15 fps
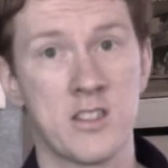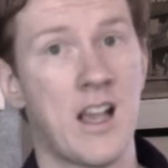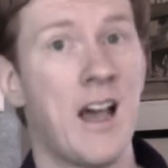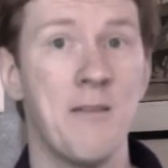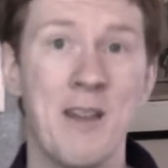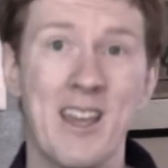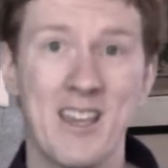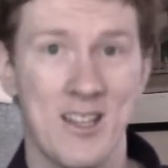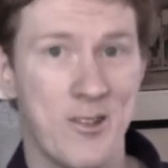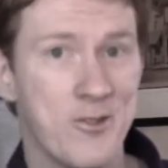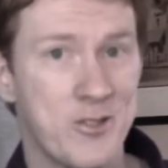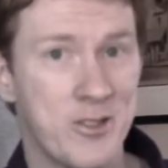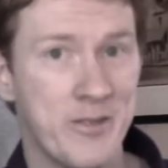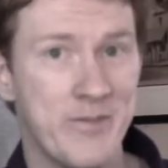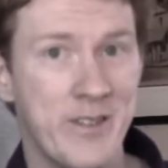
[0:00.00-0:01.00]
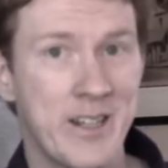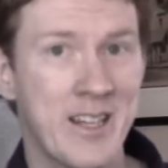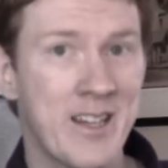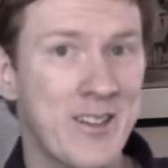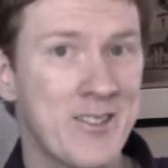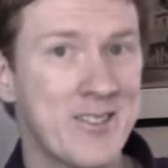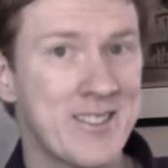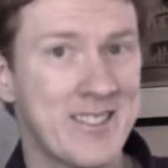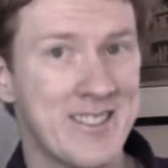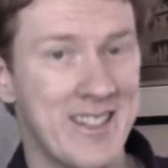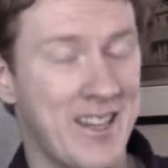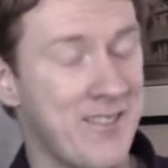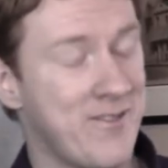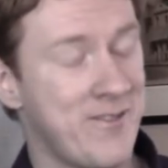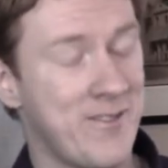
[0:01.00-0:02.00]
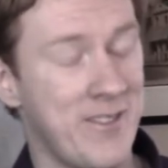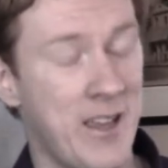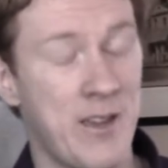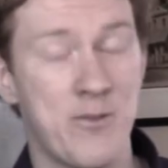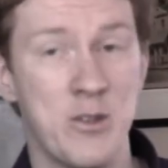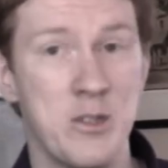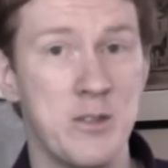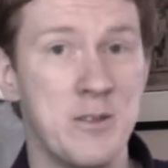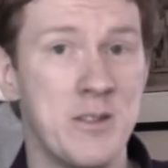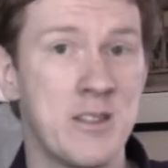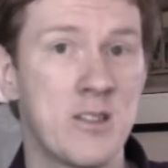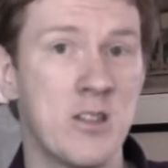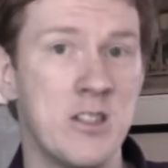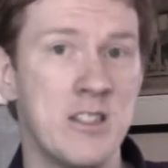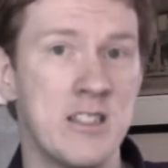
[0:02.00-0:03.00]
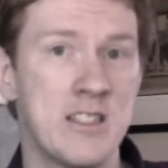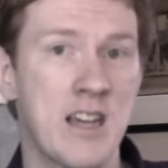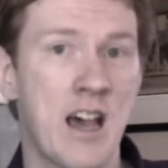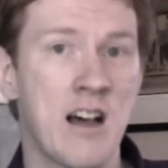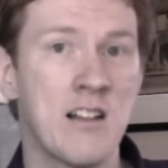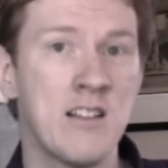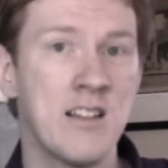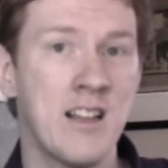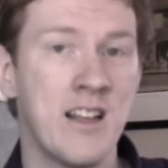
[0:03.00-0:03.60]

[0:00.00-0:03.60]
I make YouTube videos, if you couldn't tell.